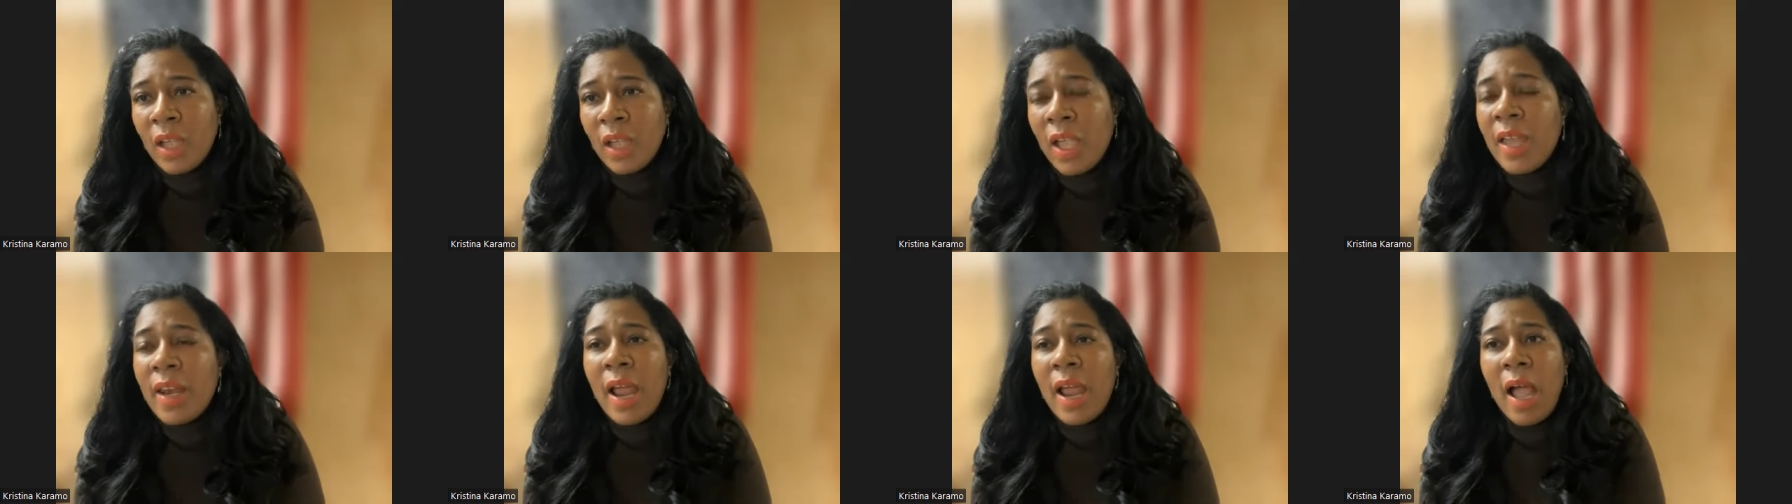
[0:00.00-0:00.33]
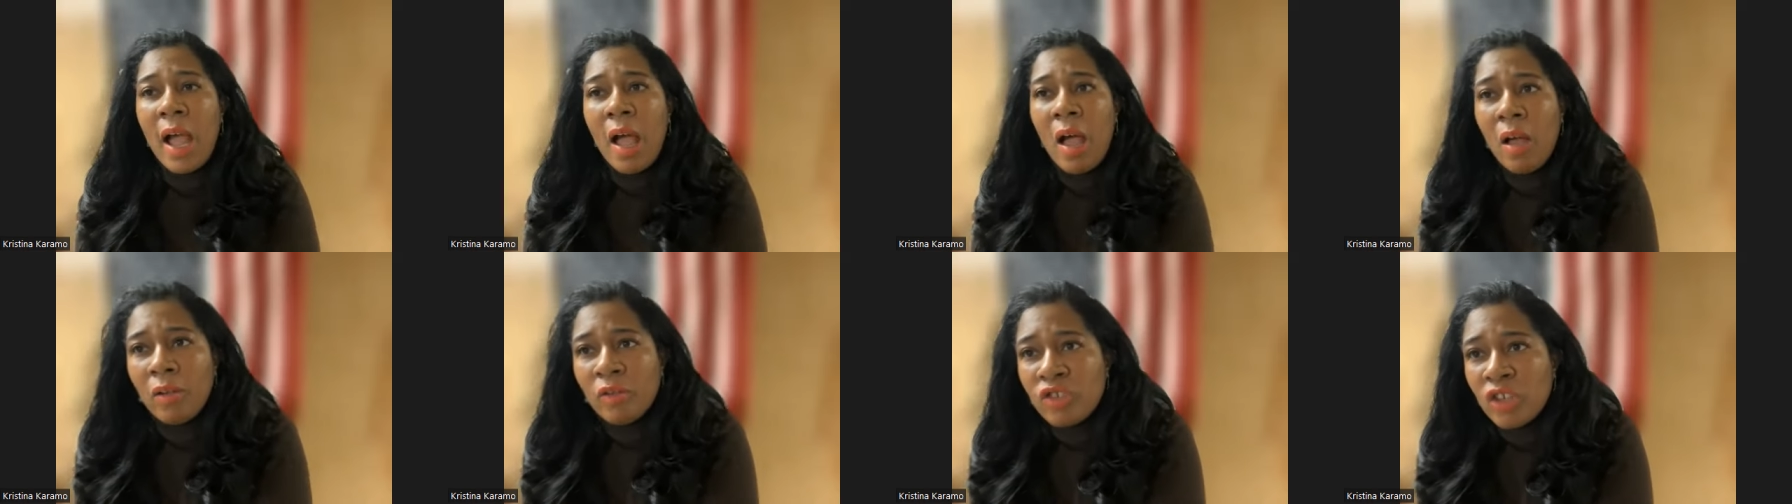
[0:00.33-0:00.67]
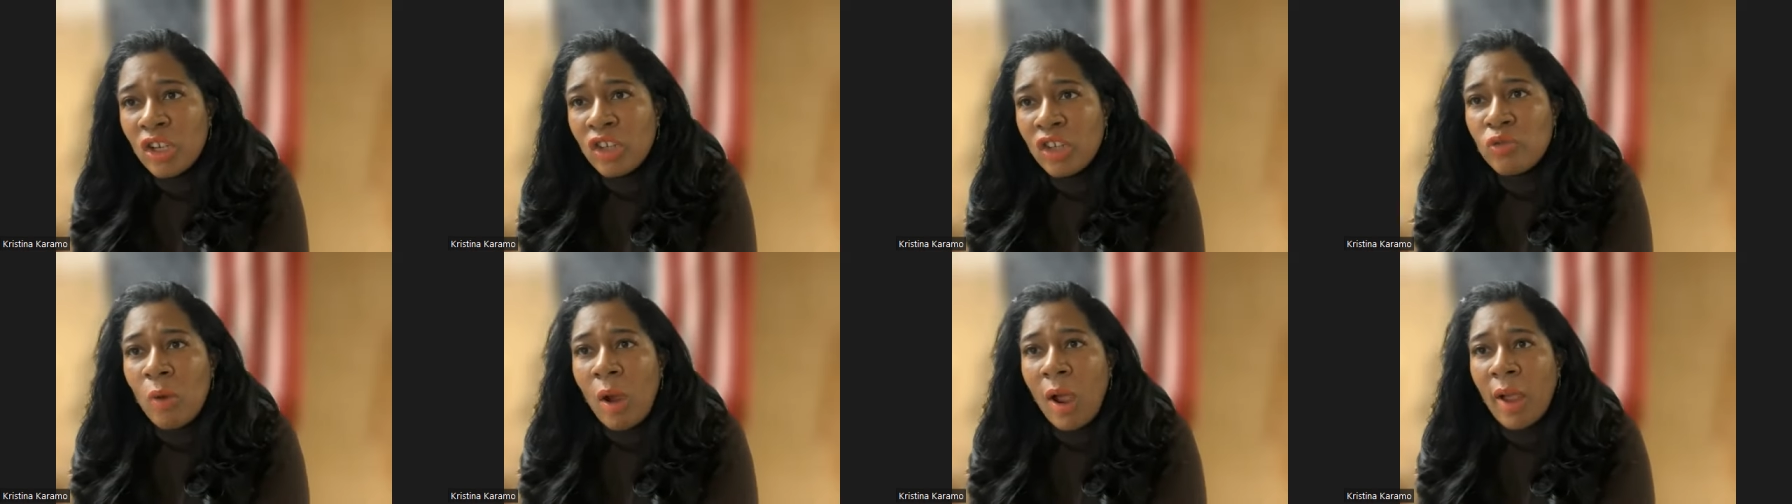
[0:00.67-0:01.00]
and how
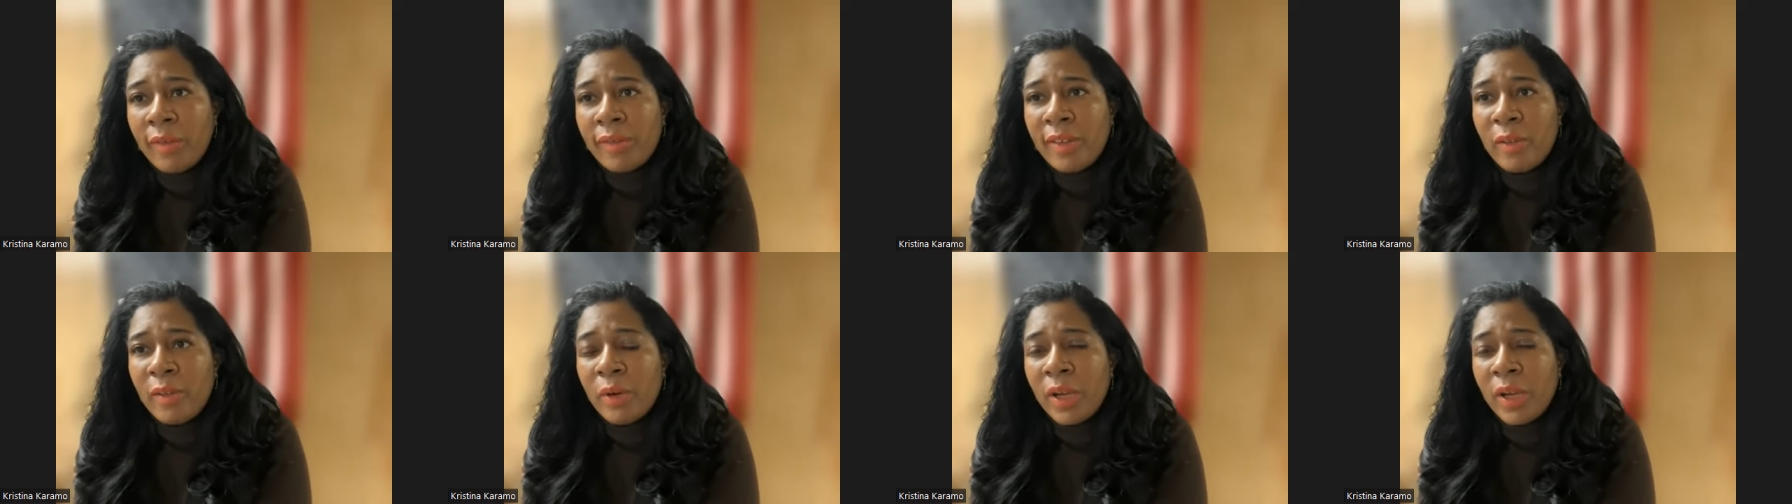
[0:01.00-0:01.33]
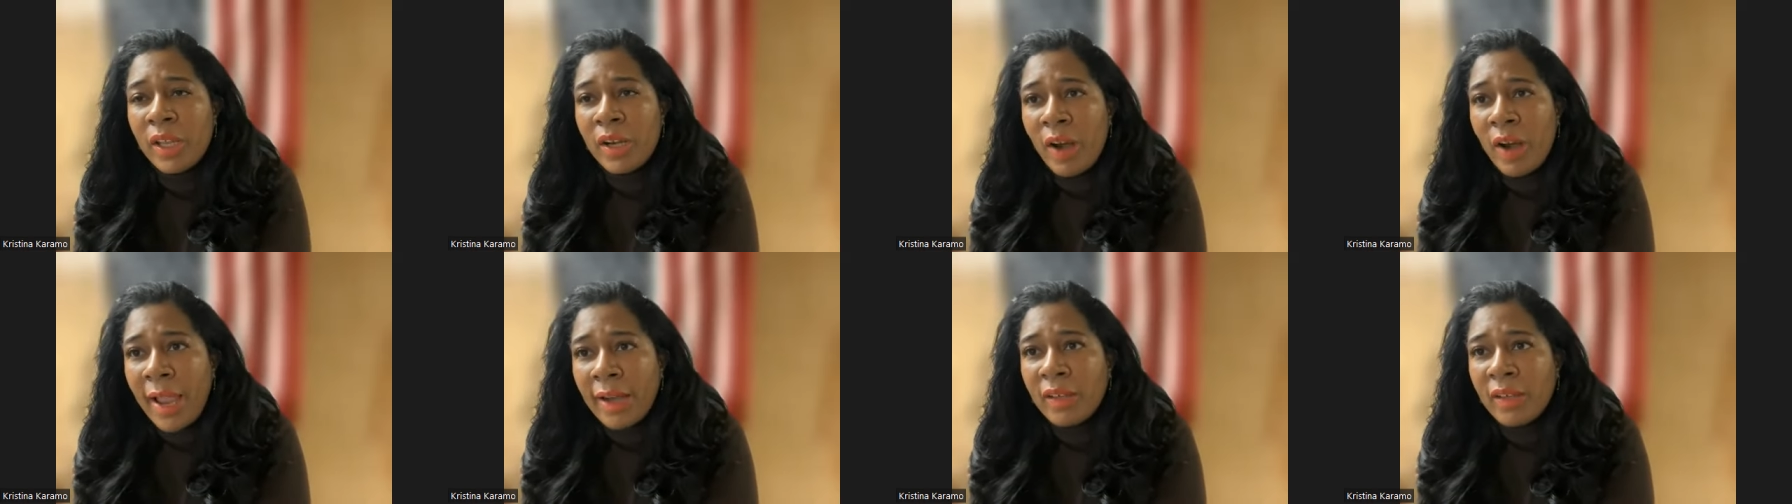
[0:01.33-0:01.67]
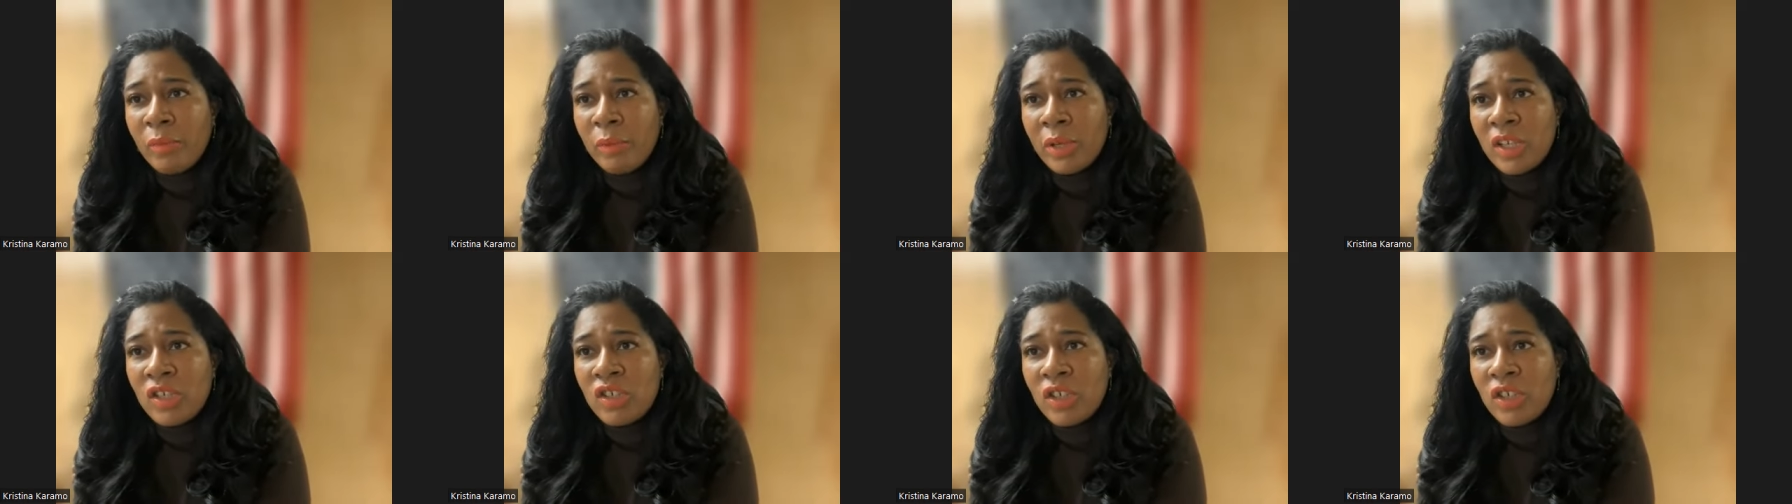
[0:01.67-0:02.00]
Judge Rossi were
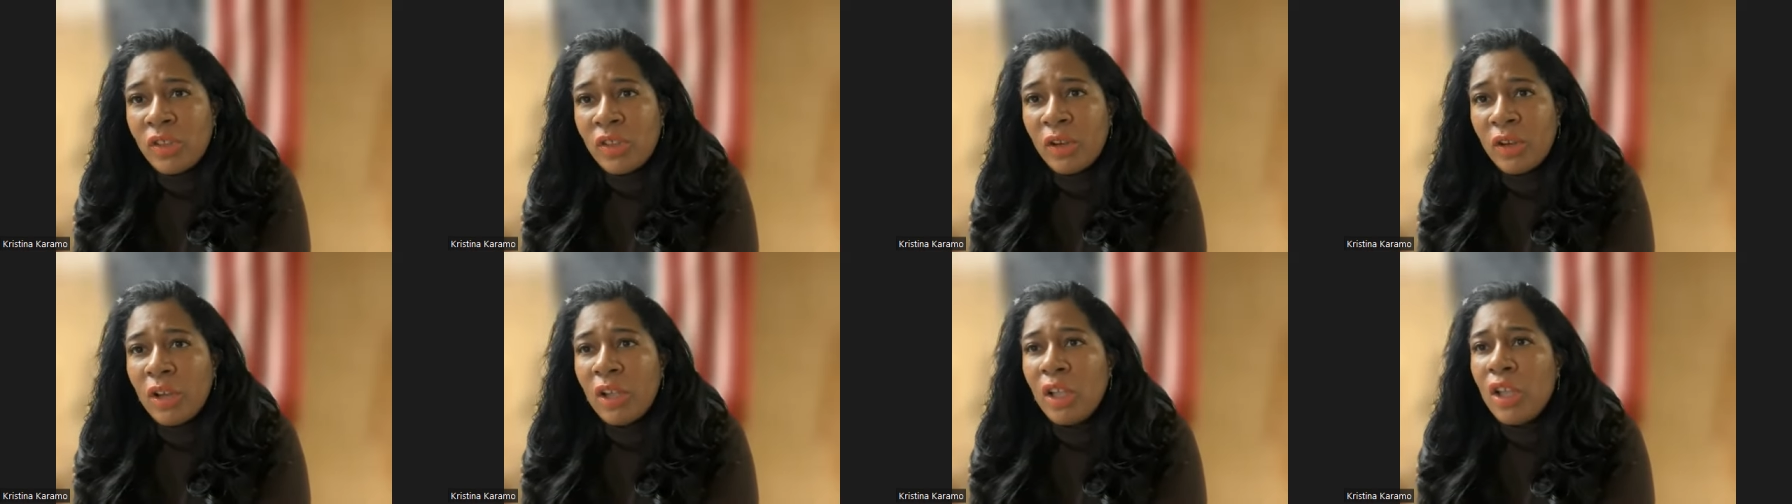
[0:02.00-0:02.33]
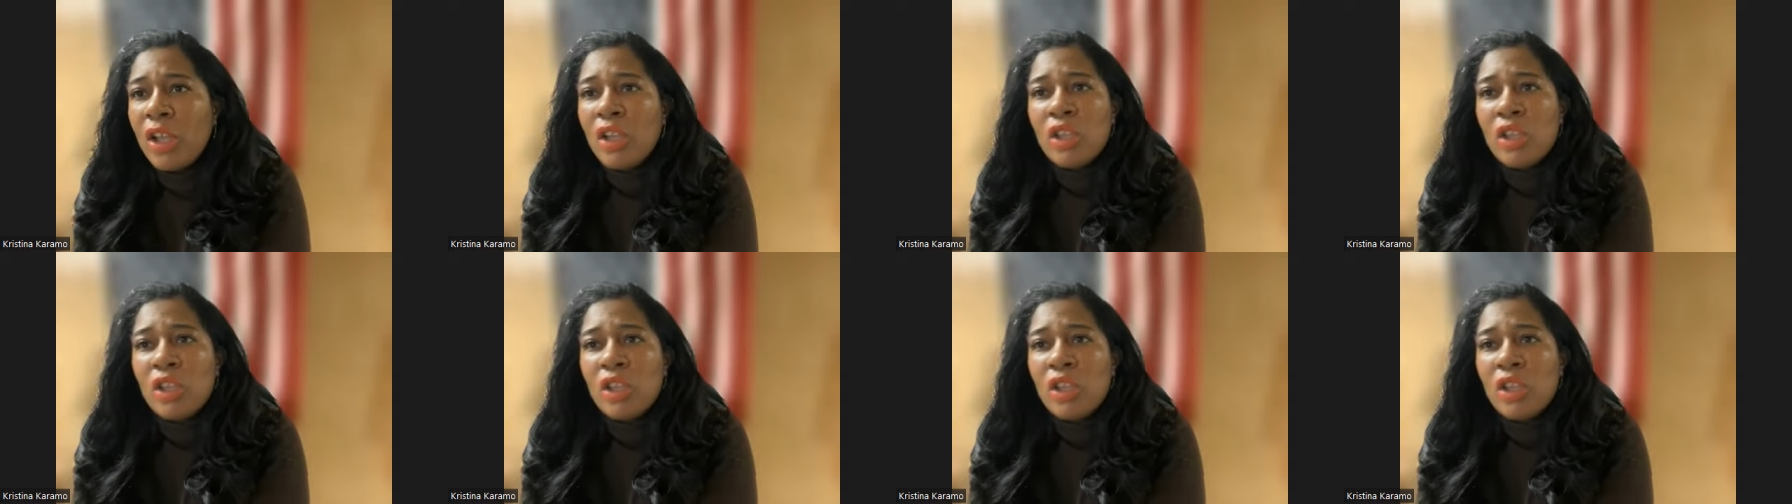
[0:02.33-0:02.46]
interacting with each other,